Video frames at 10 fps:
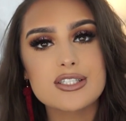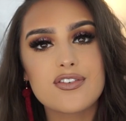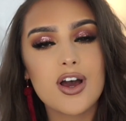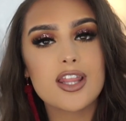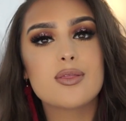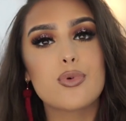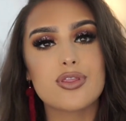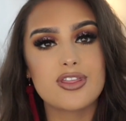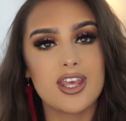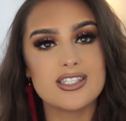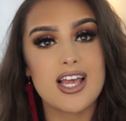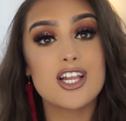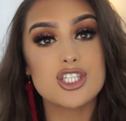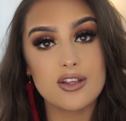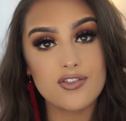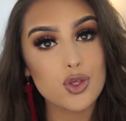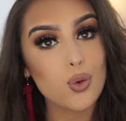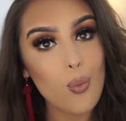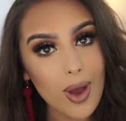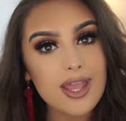to find things that actually fit
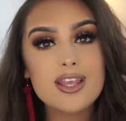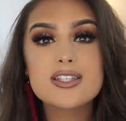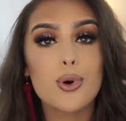your waist,